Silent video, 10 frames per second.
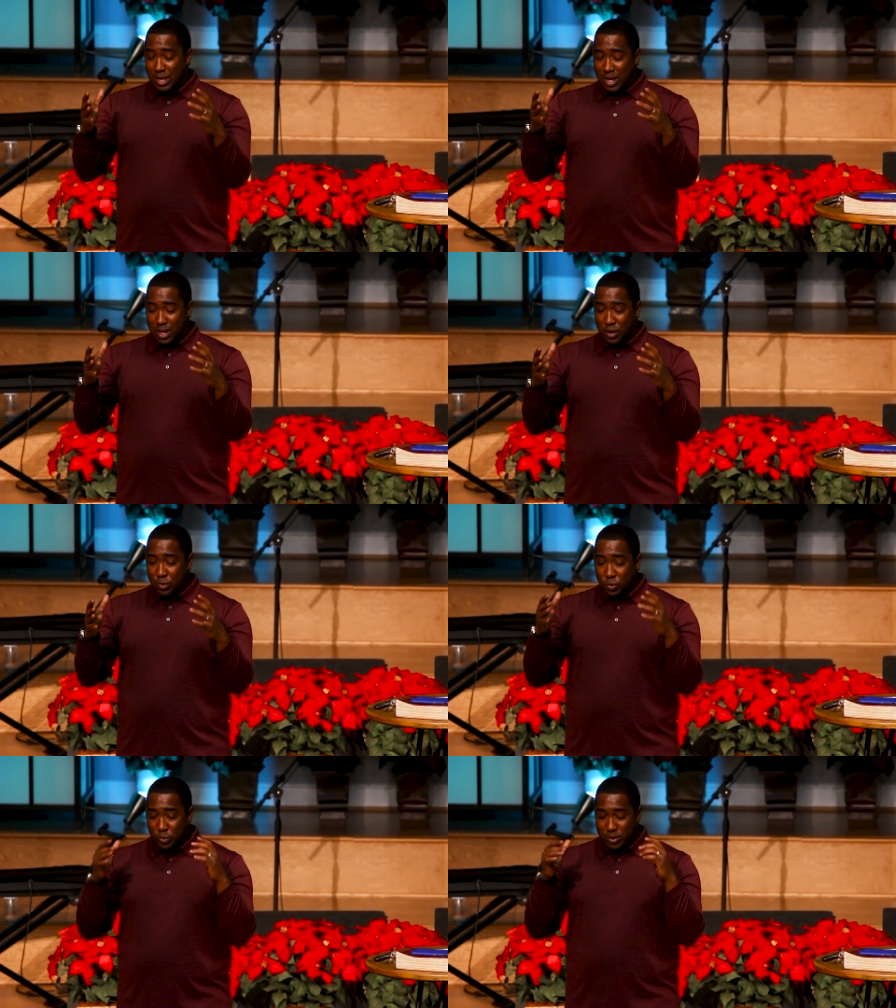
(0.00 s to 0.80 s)
uh,
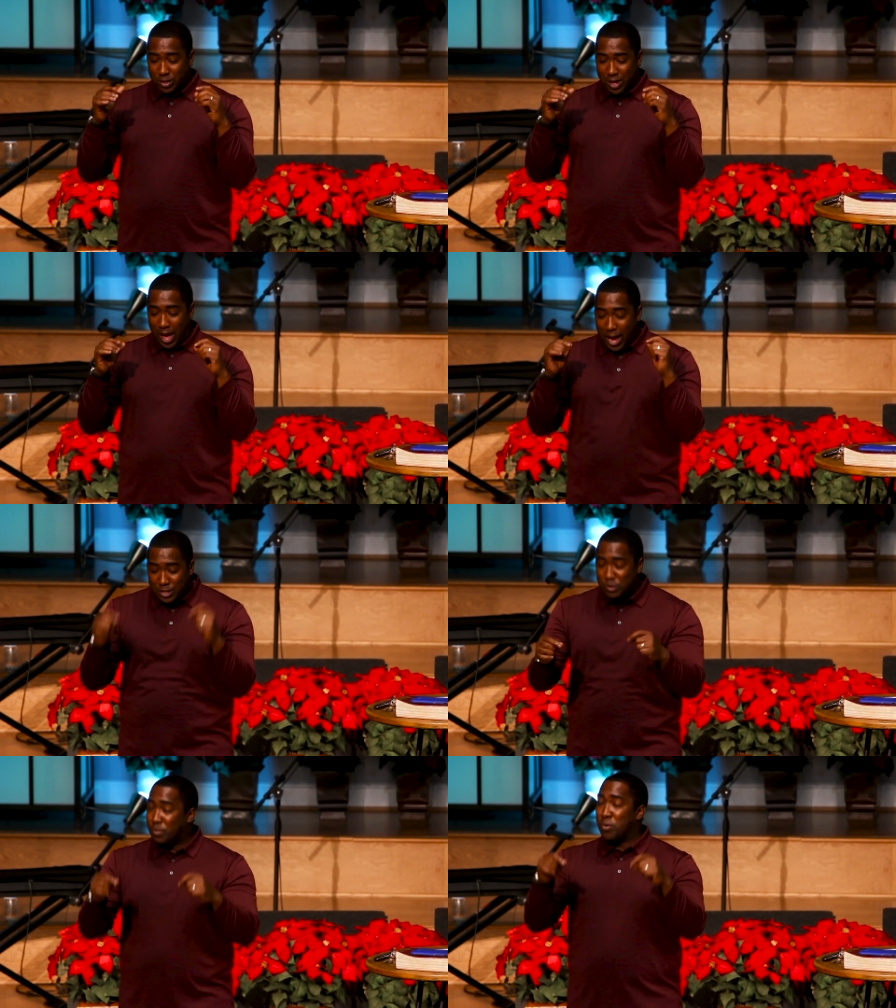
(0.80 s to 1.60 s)
who
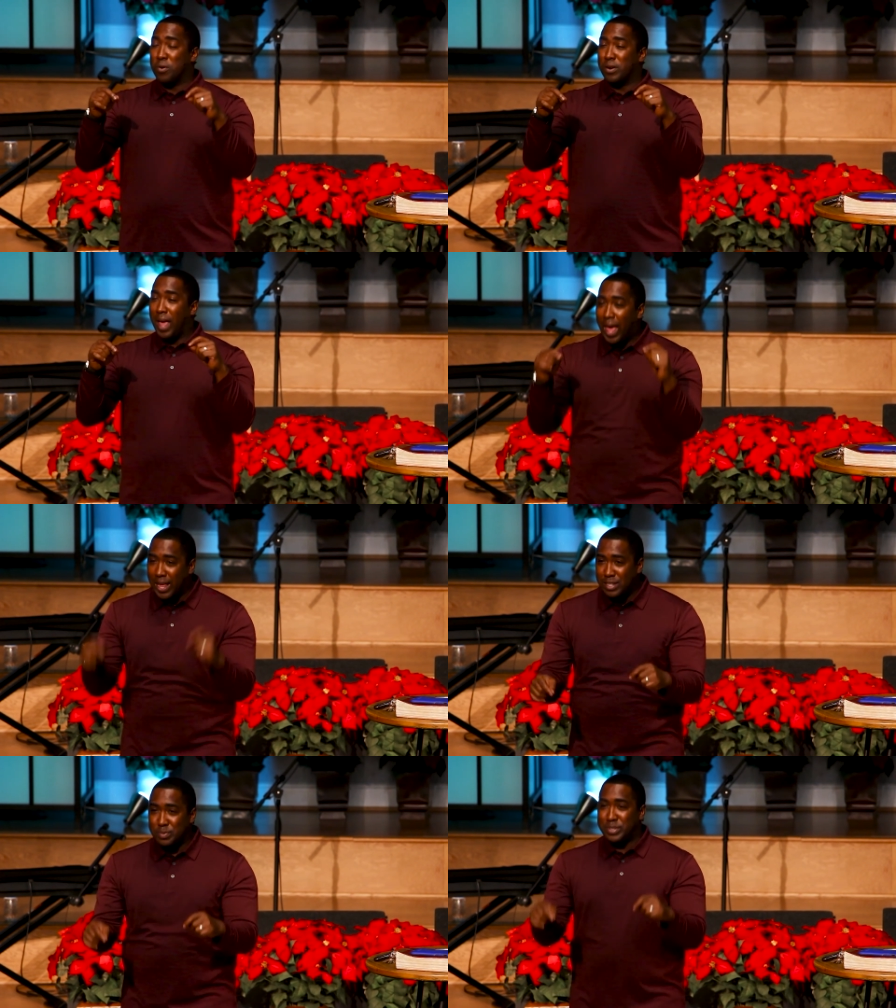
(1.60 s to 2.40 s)
had you born
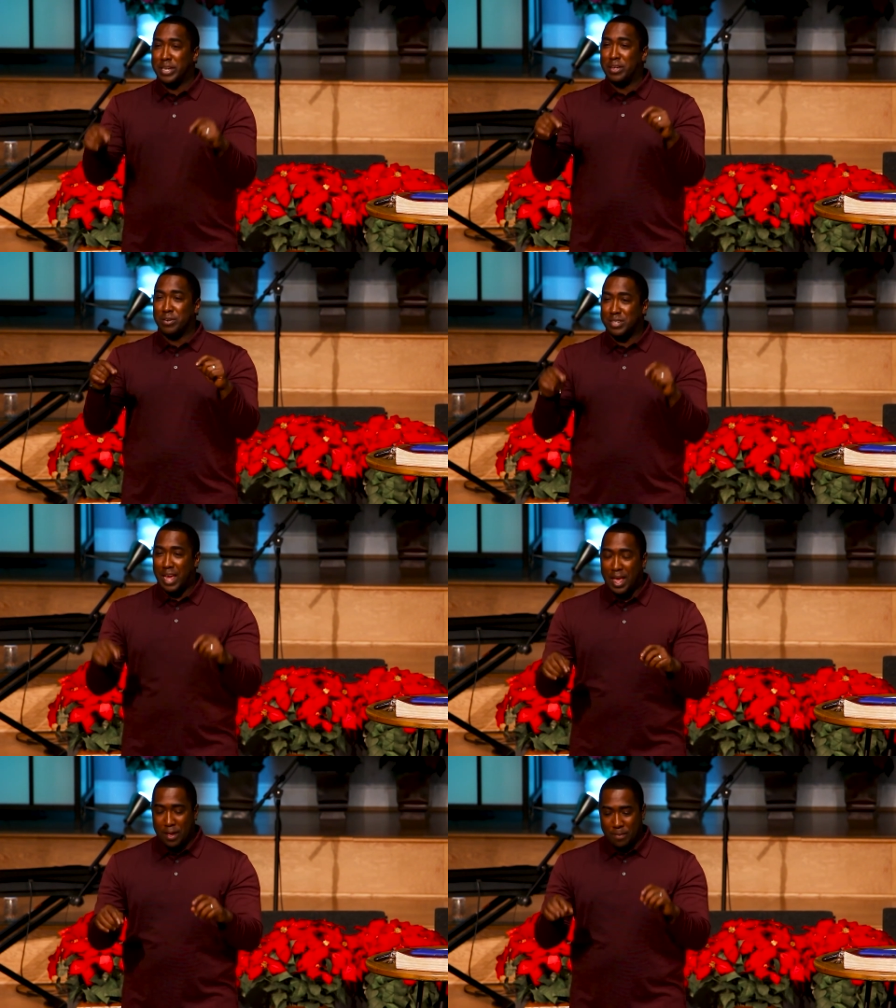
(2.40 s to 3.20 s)
at this particular
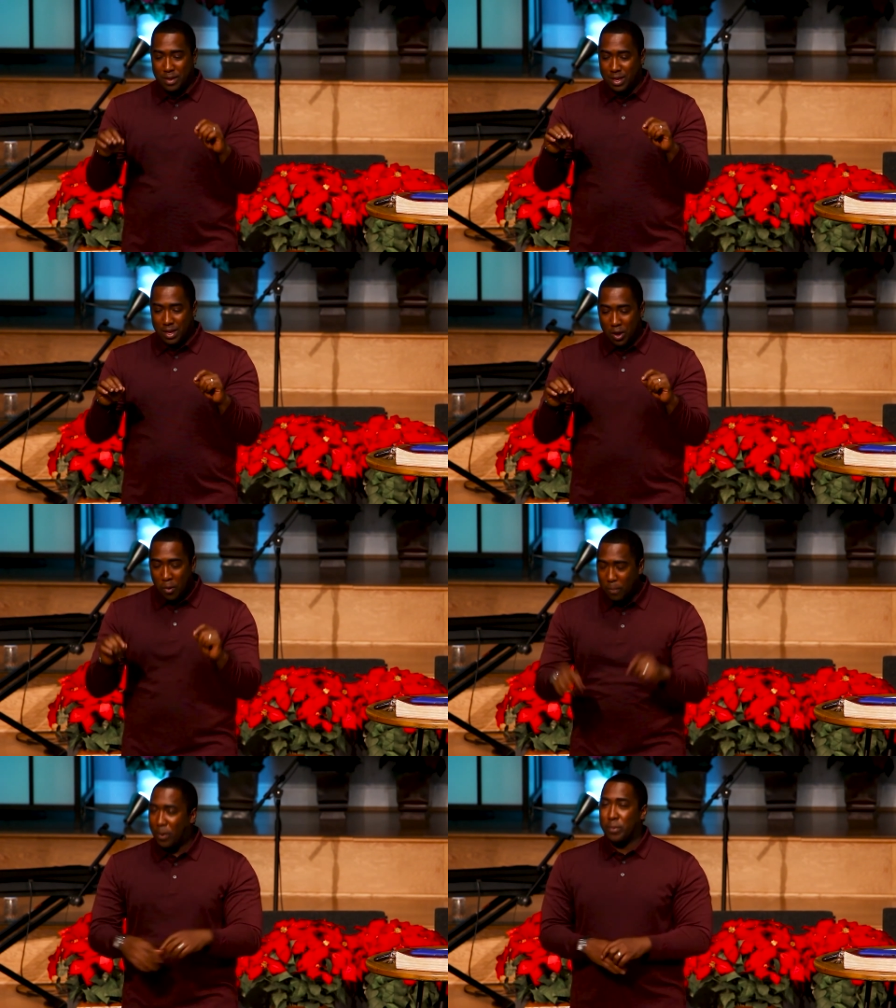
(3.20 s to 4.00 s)
time
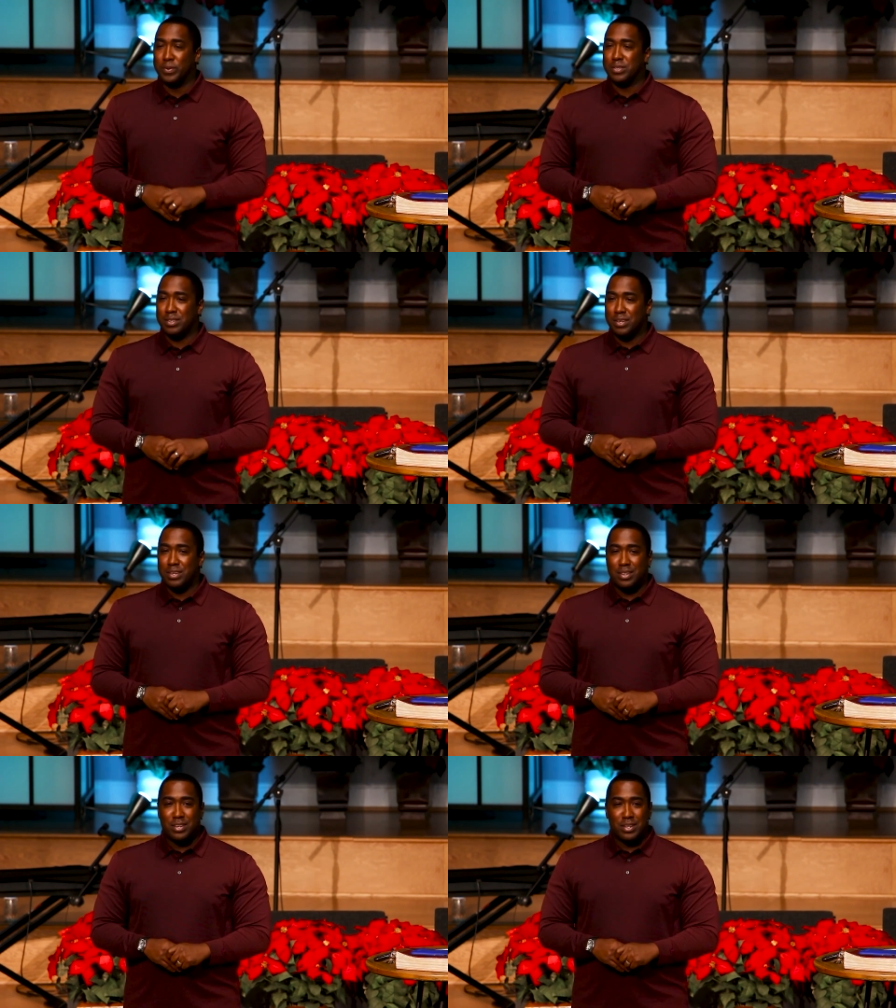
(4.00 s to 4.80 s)
on purpose
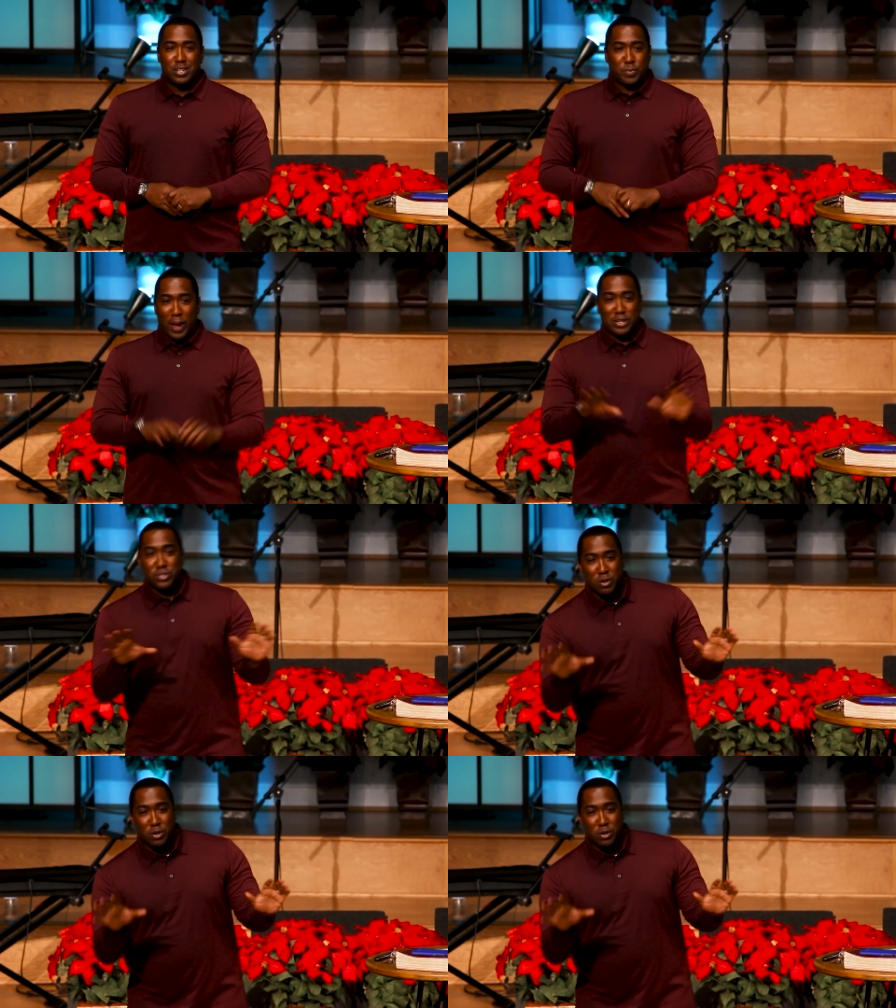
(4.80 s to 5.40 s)
despite the